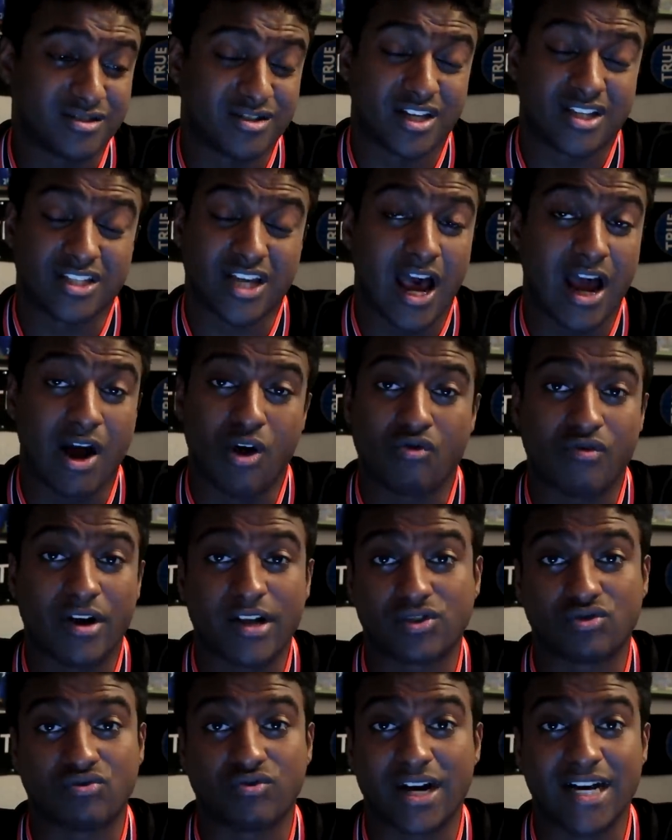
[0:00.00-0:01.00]
the title
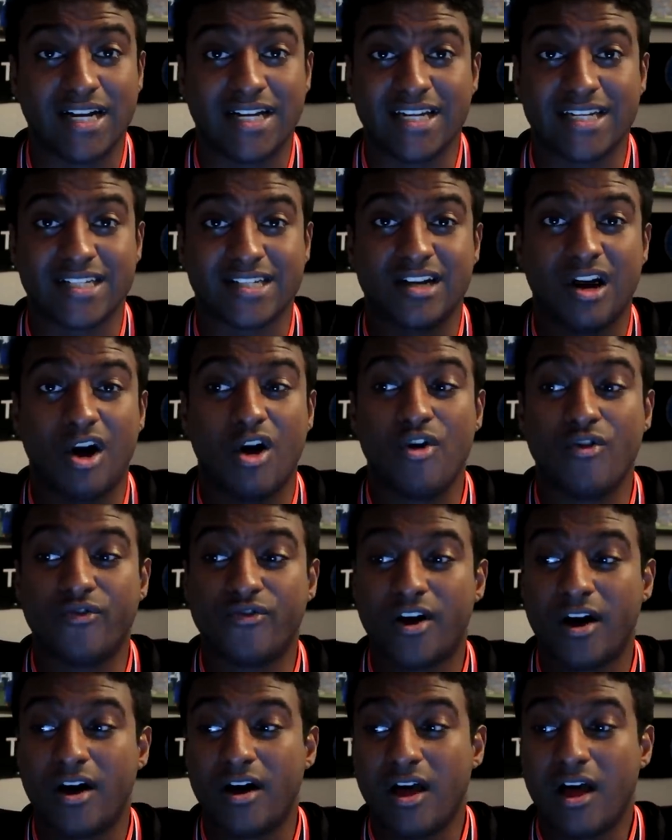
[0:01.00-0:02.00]
race really isn't
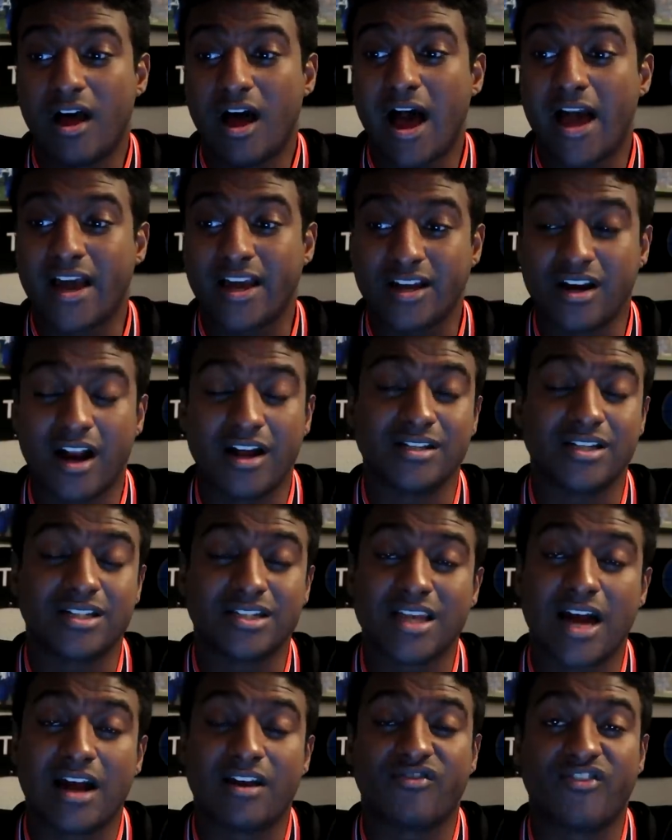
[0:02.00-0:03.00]
over. I can
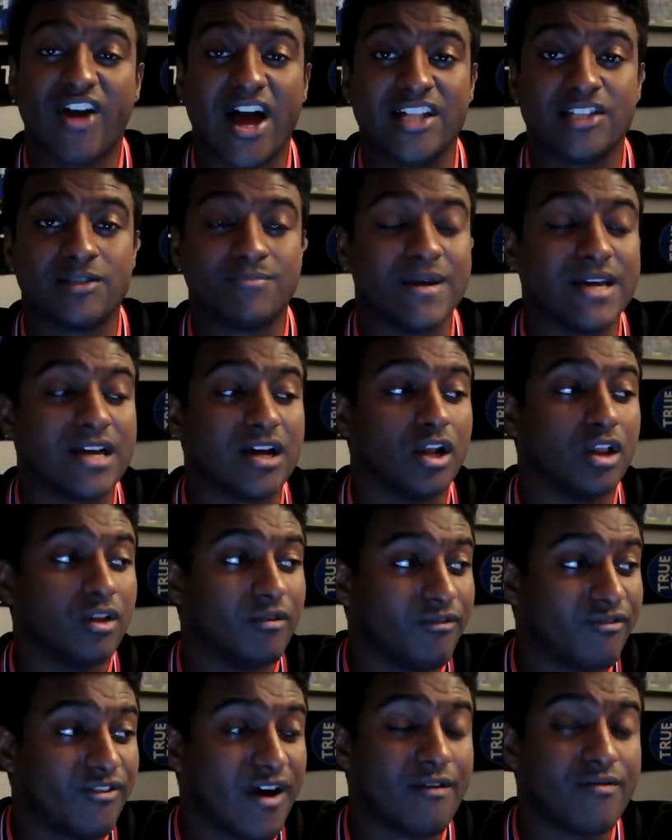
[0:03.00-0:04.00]
understand fans being
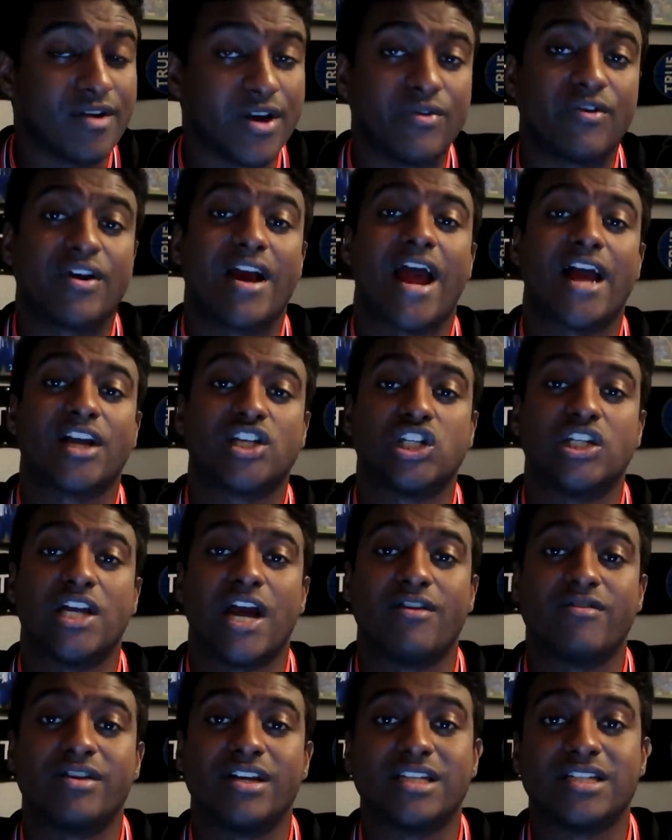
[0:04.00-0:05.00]
very
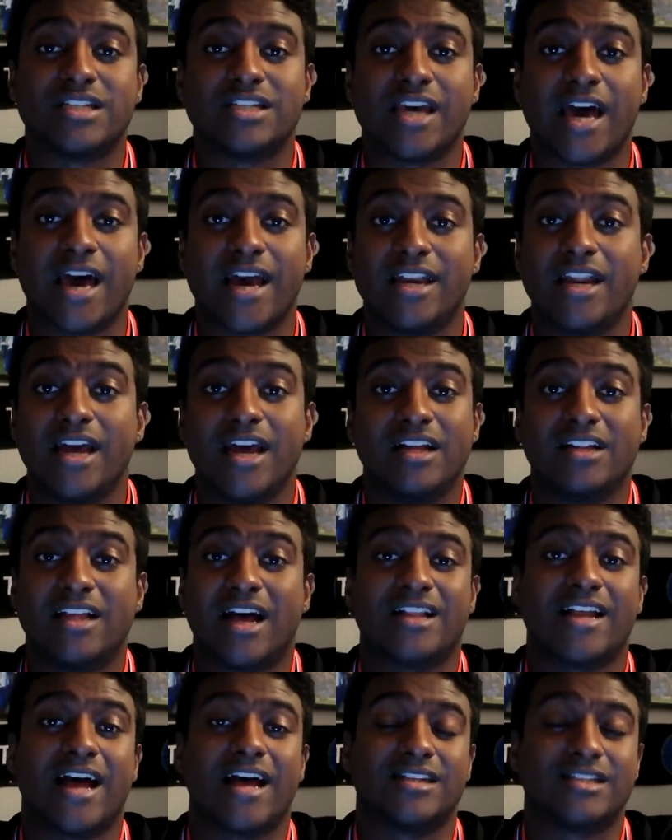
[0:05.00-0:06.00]
reactionary and saying
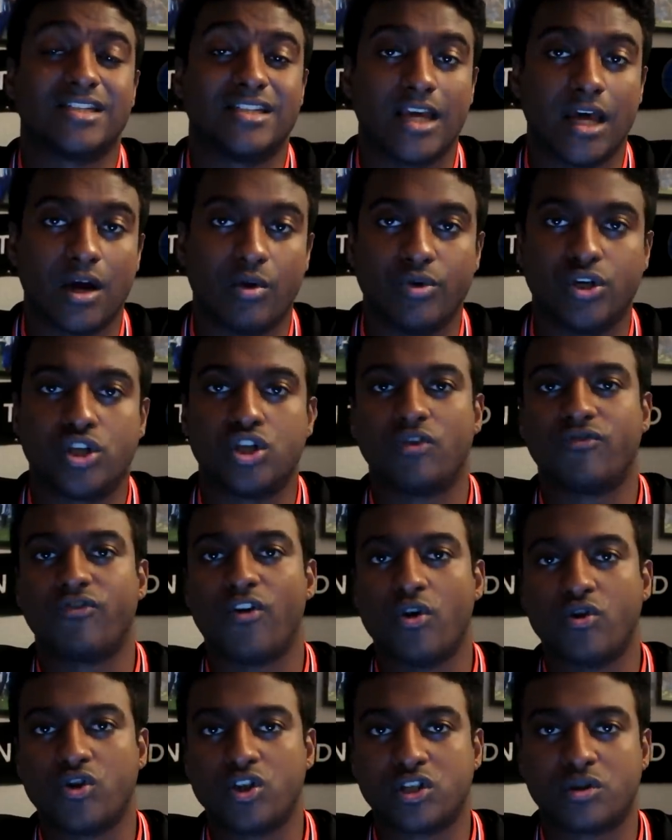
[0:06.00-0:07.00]
that that's it, we should
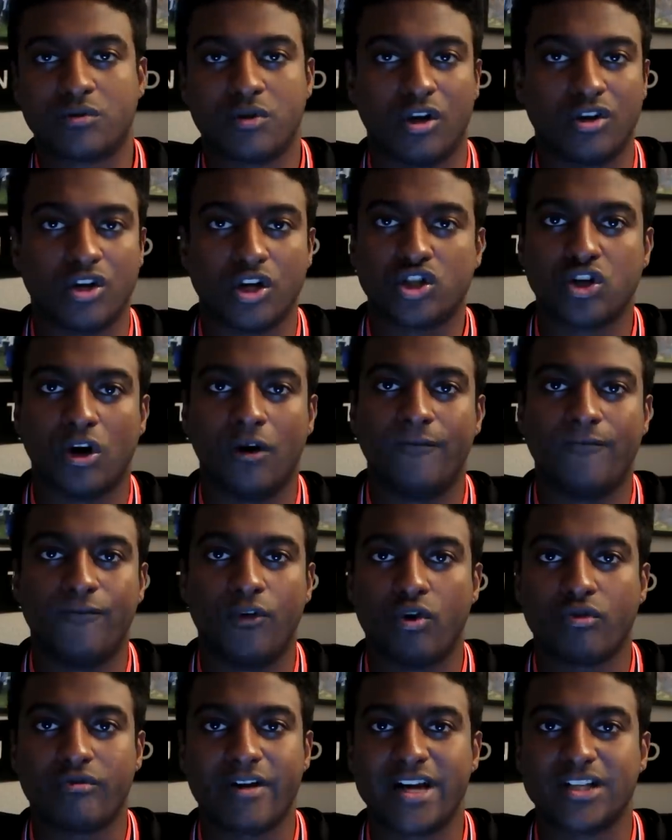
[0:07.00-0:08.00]
focus on a top
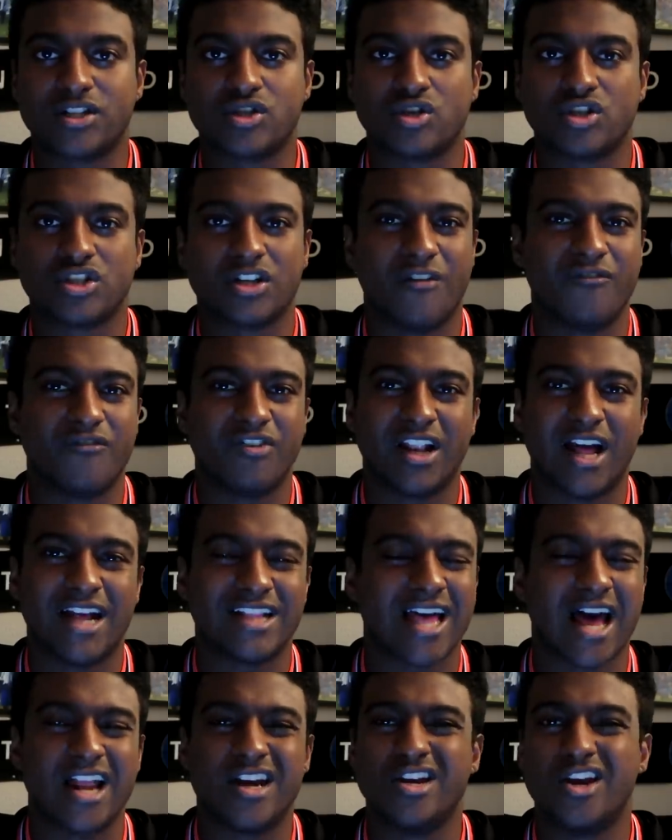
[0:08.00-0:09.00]
4 race or something
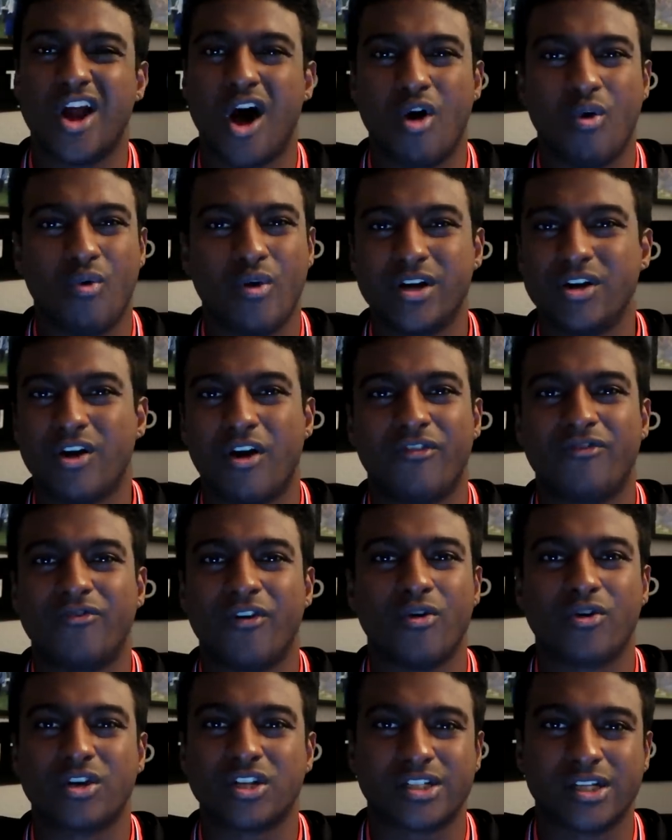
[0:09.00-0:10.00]
like that. No, we're not
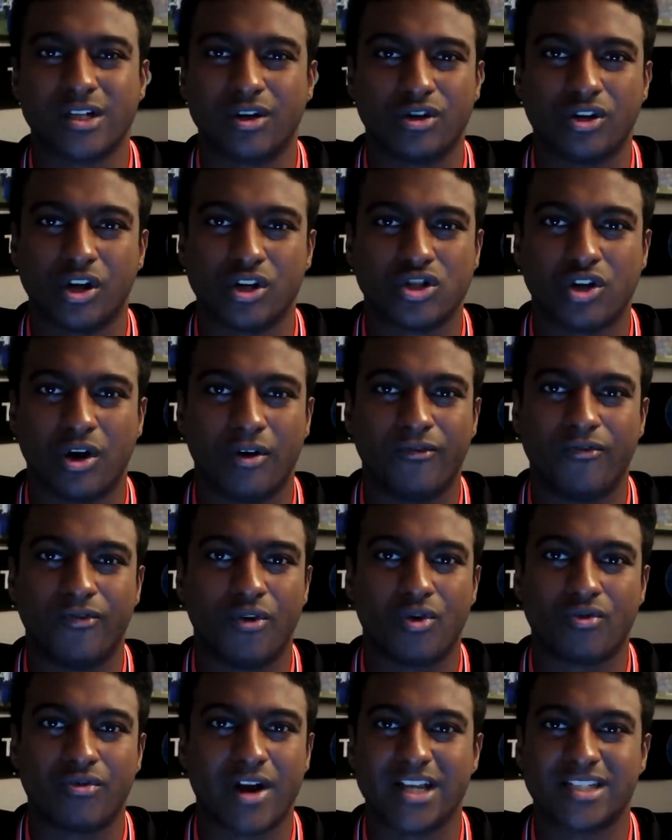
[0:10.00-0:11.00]
focusing on a top
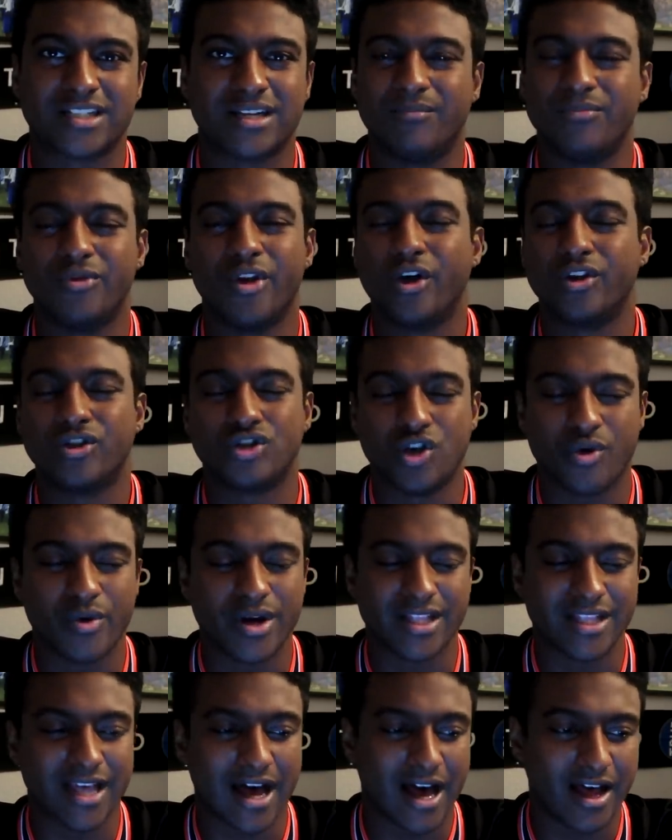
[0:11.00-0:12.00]
4 race. I'm not
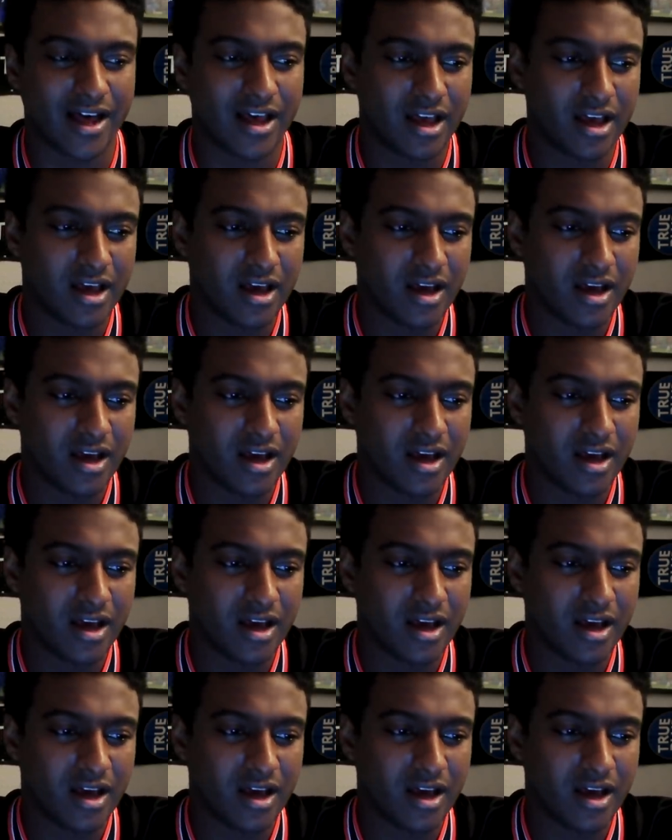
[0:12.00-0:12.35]
doing that.